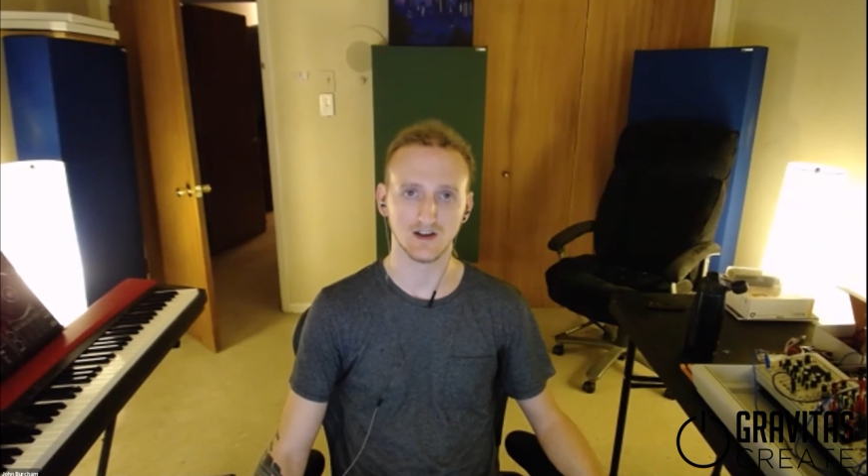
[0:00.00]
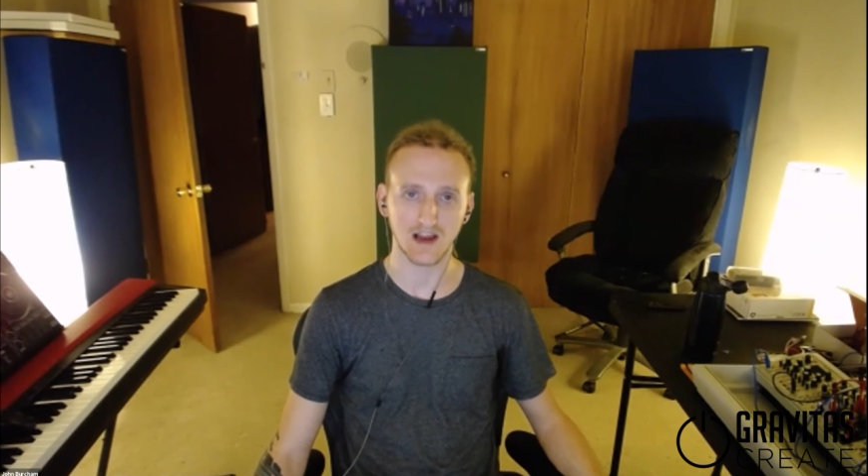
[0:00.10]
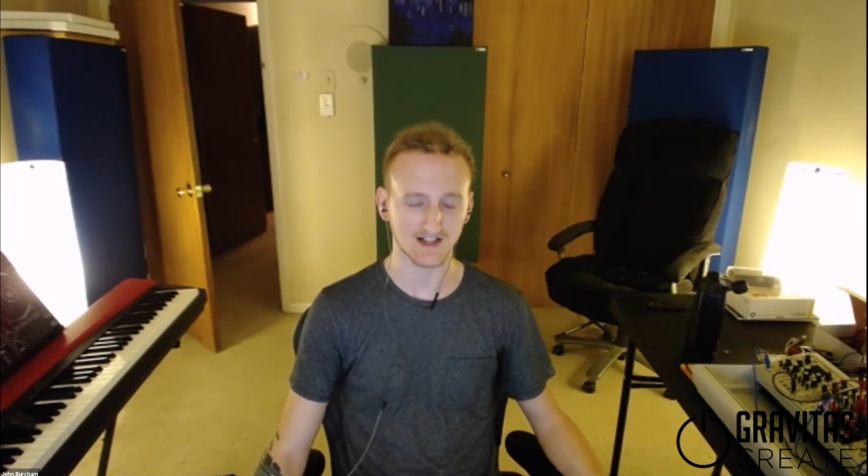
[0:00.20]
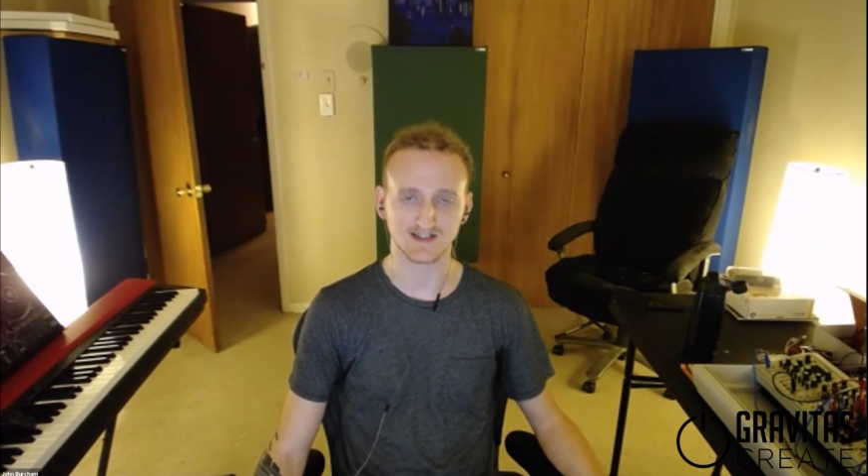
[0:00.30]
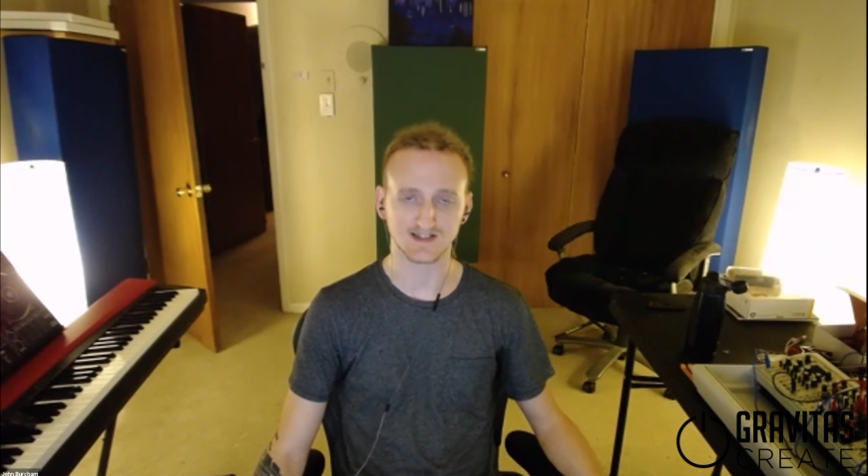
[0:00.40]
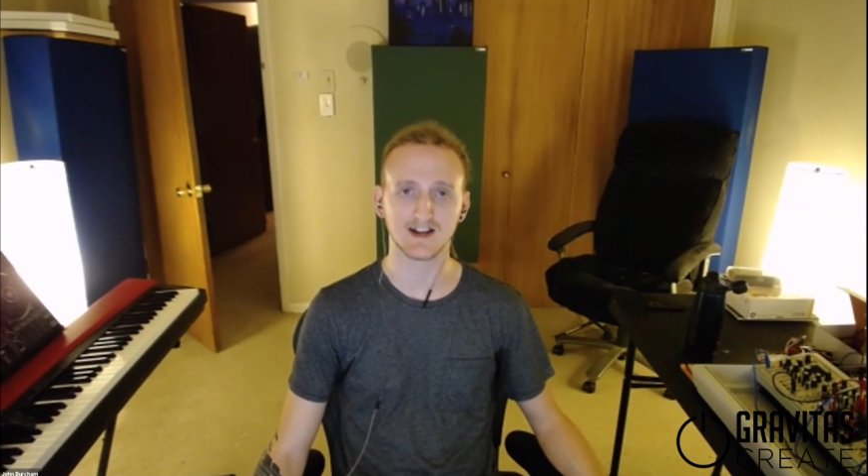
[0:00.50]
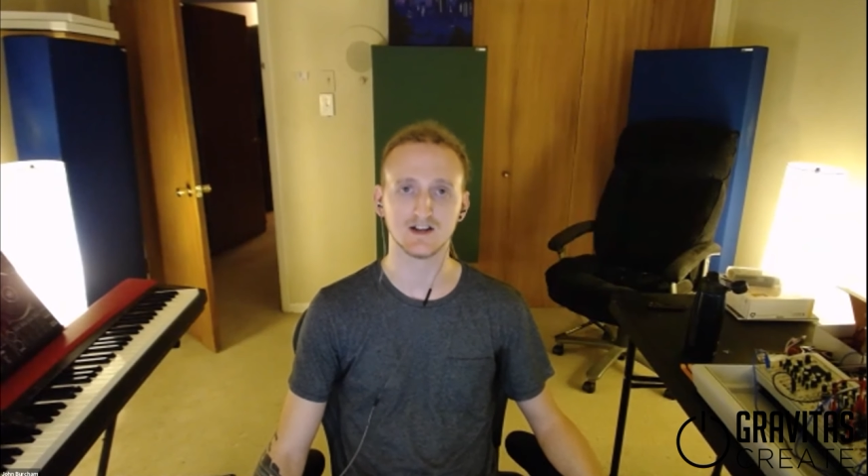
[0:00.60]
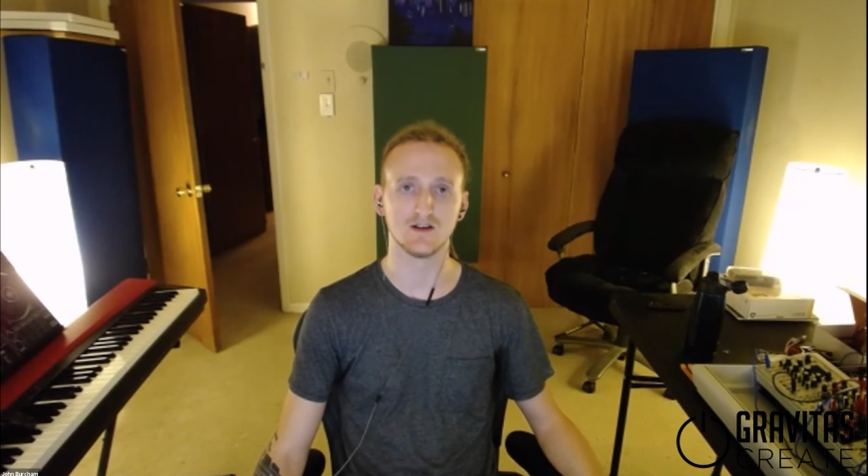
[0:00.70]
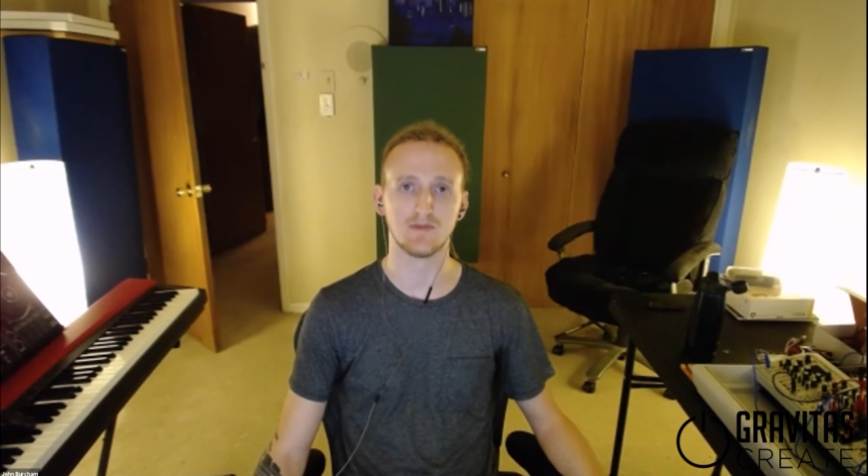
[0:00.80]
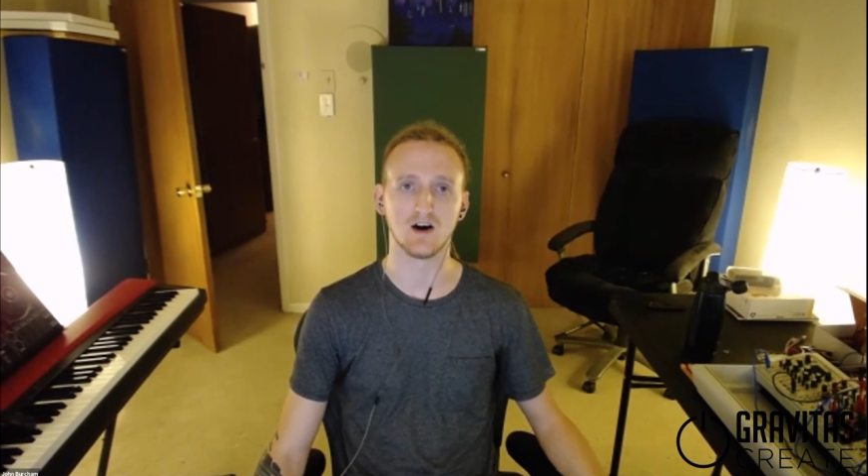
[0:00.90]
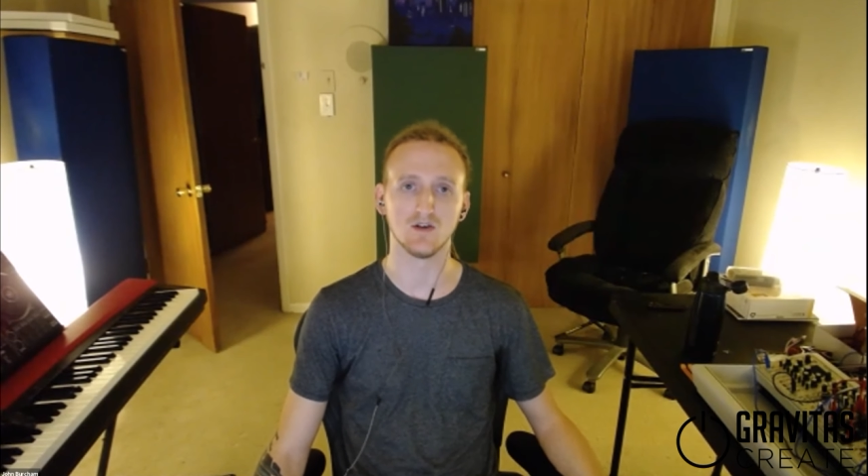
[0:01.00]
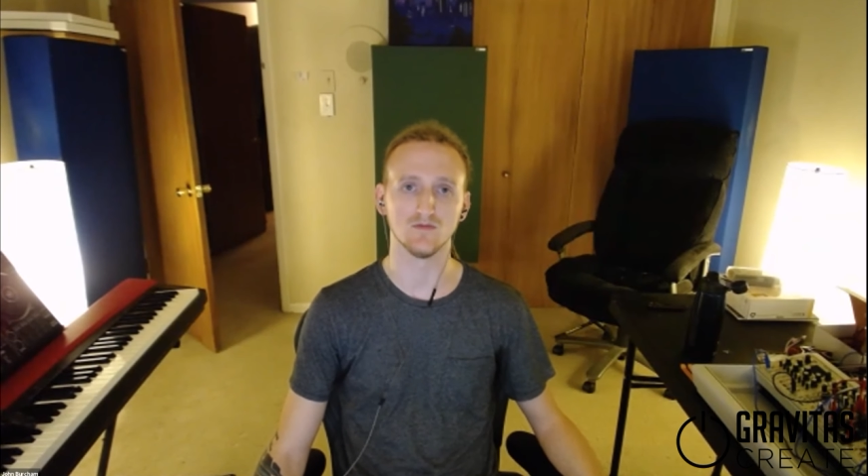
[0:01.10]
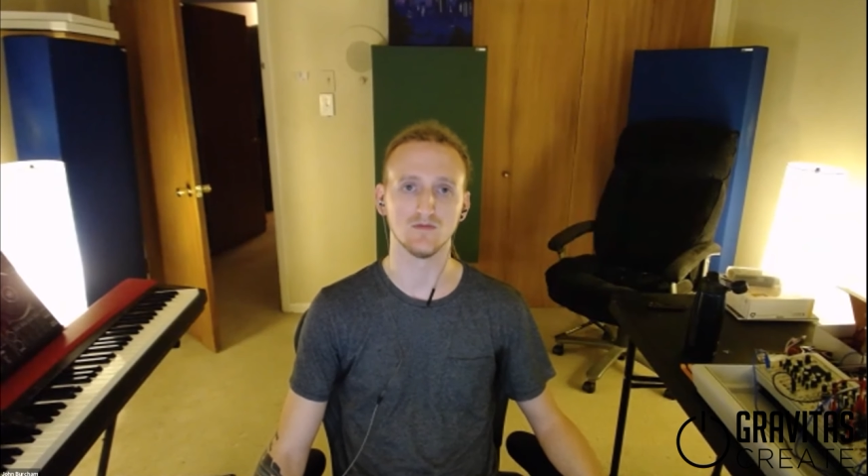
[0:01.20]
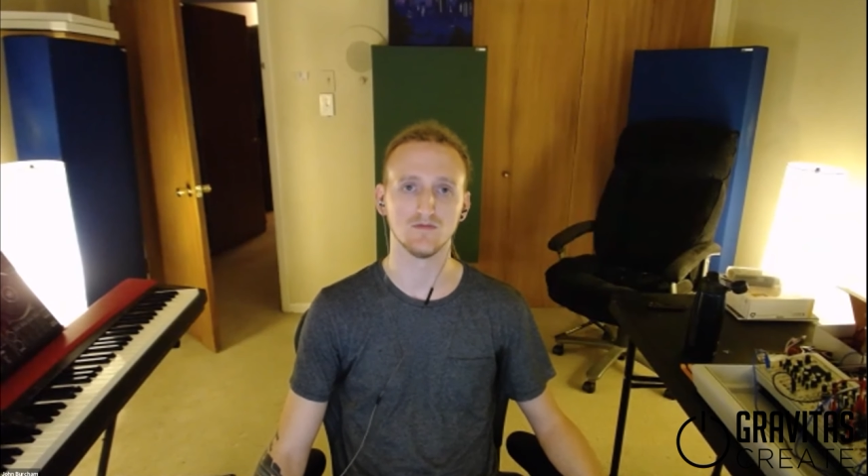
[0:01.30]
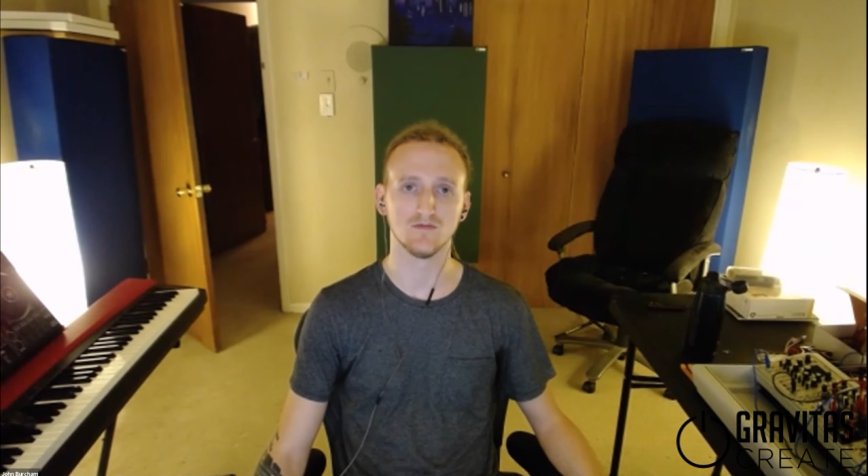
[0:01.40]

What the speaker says: excited about